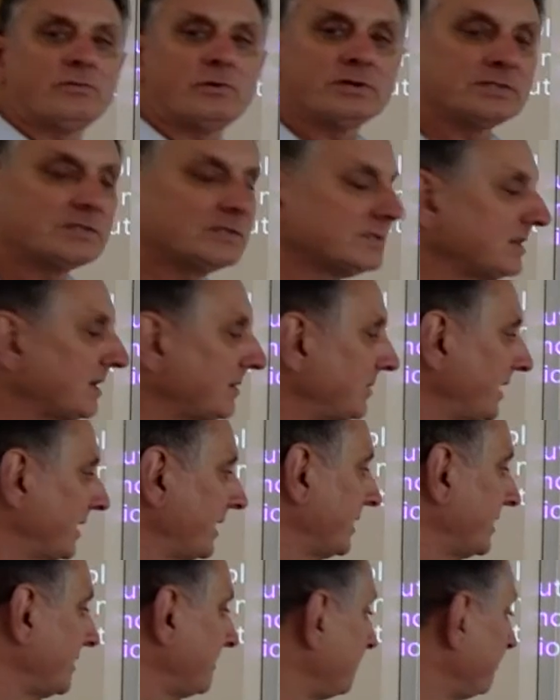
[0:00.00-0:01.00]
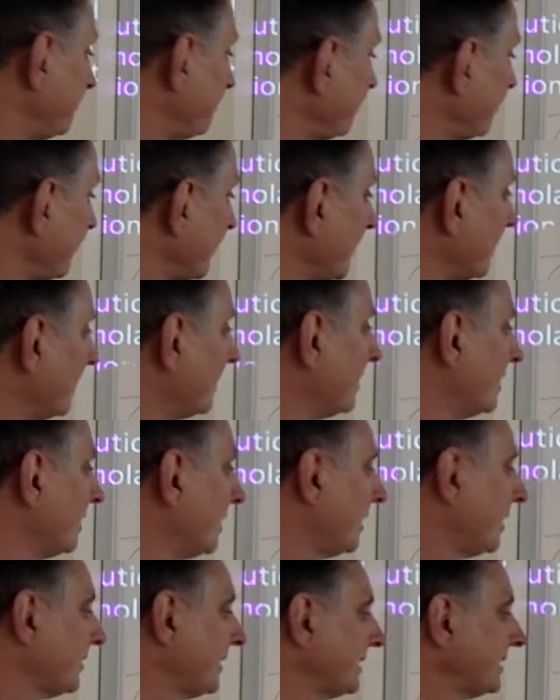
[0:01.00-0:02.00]
voice inside my head.
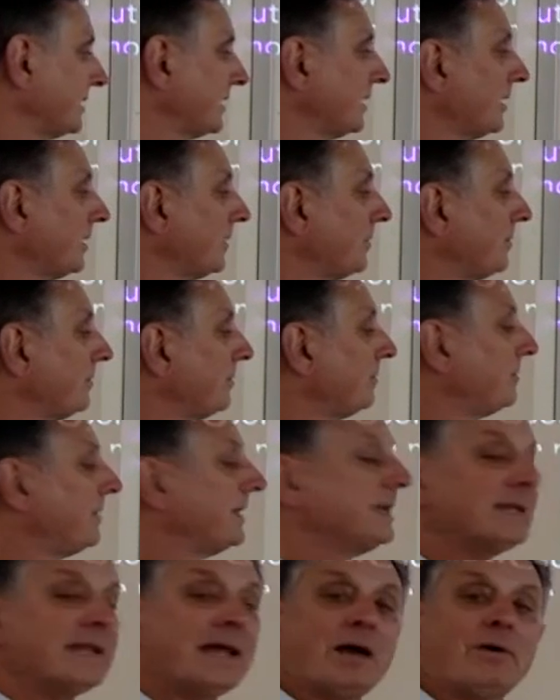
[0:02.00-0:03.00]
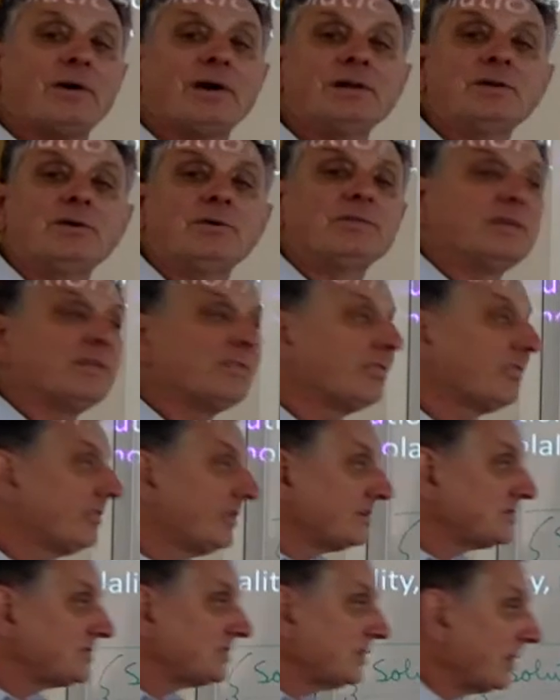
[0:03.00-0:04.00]
All right, but now I know that
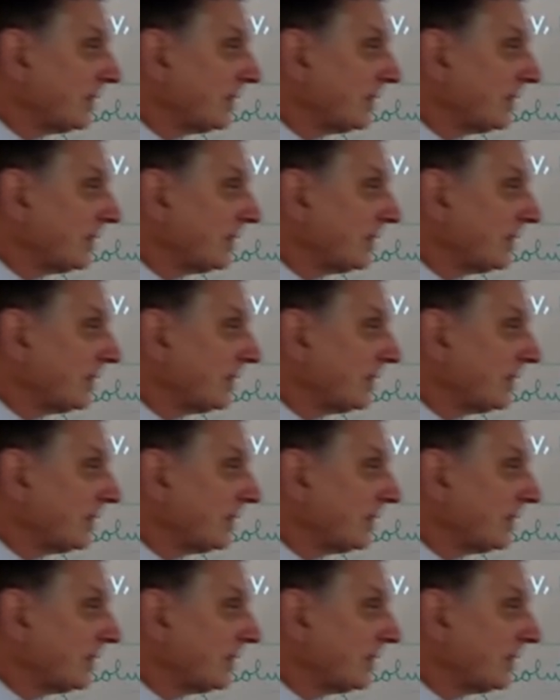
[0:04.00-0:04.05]
this